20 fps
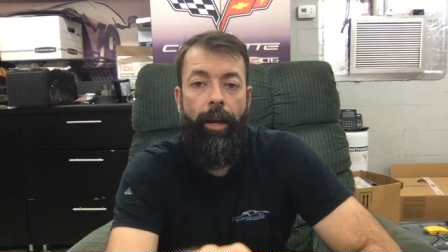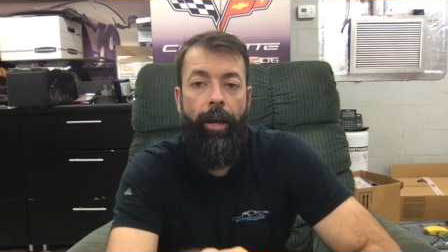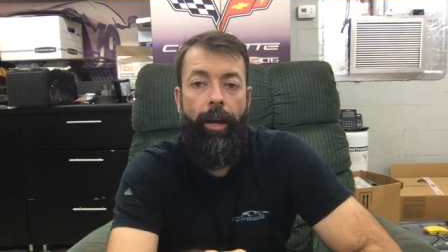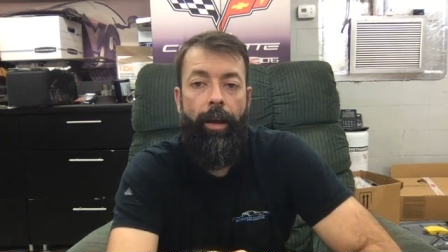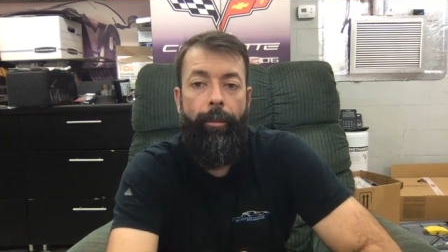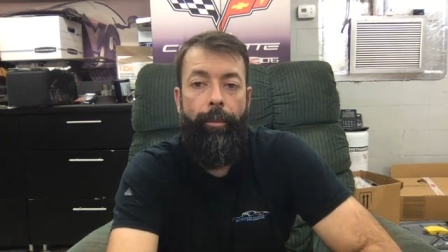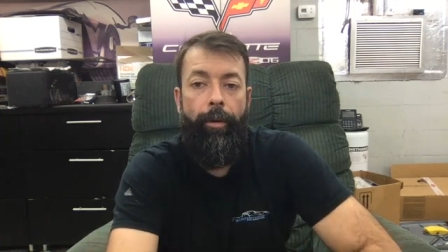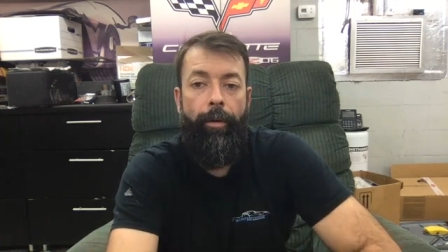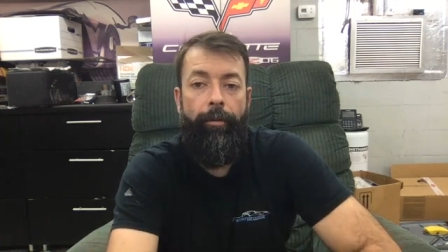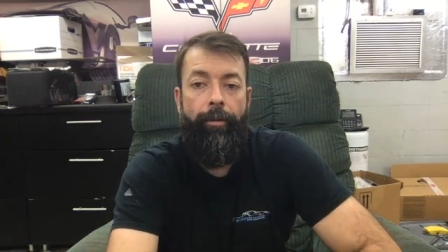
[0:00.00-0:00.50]

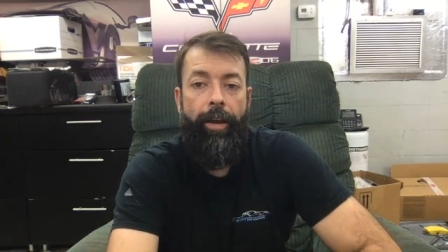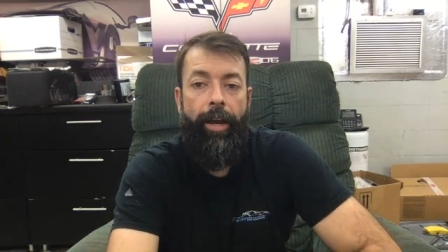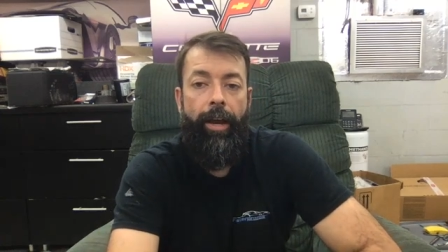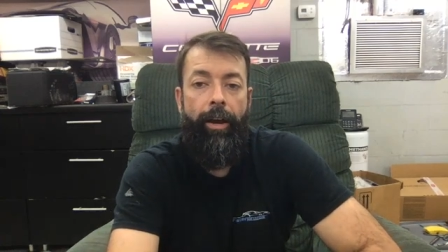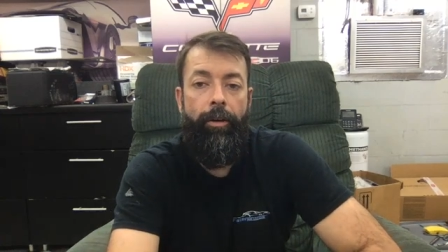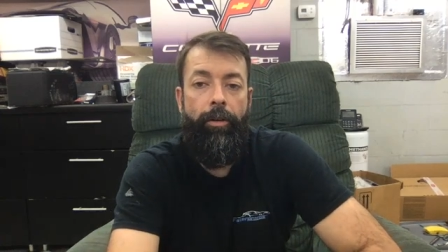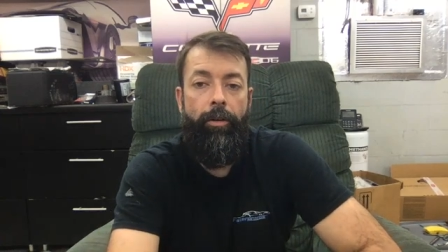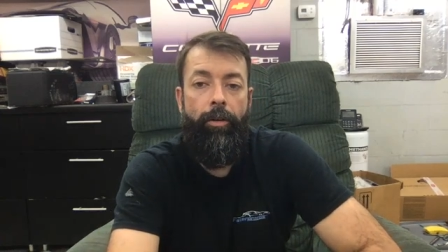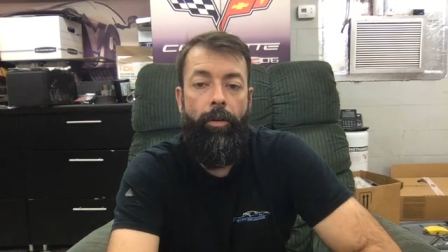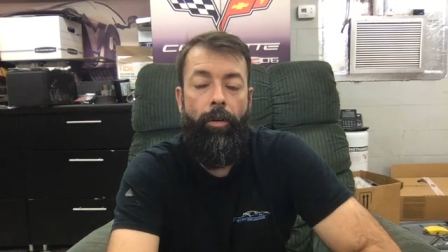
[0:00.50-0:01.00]
up of
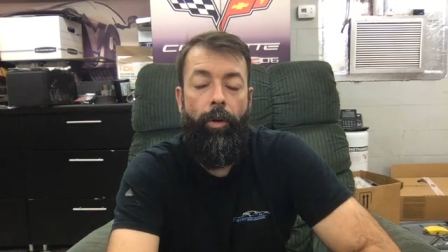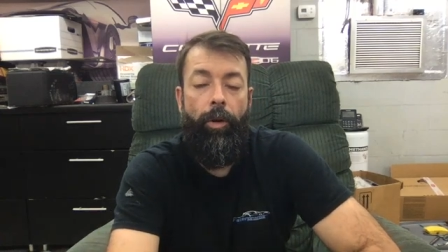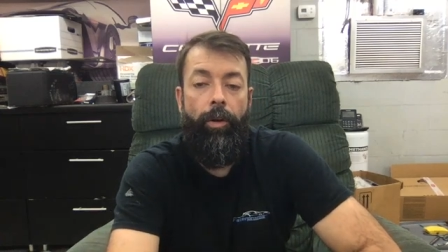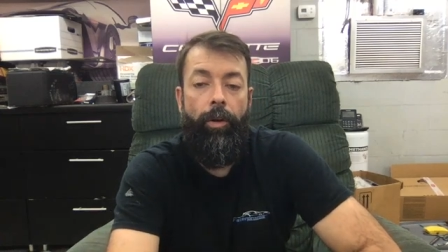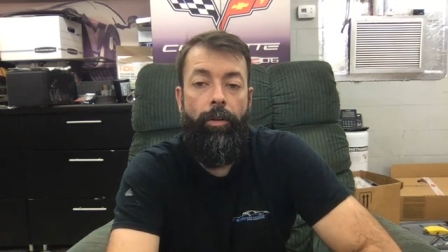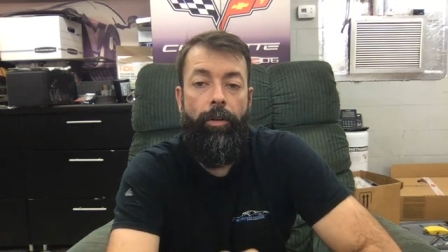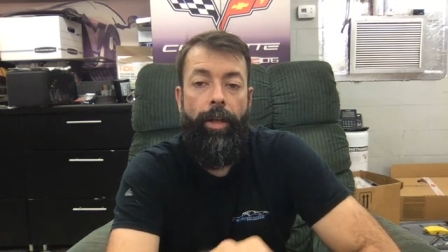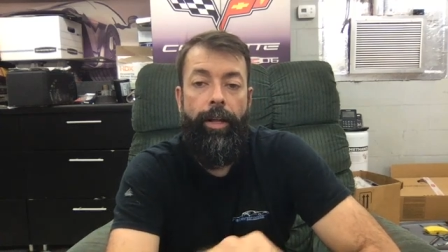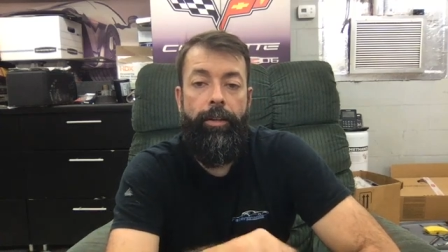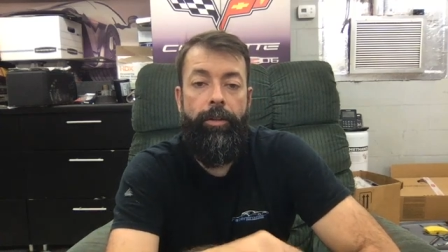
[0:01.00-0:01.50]
how you're going to
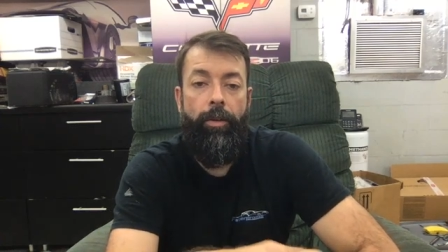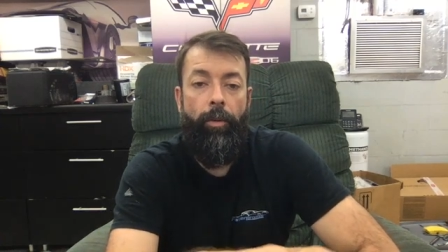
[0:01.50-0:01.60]
do that.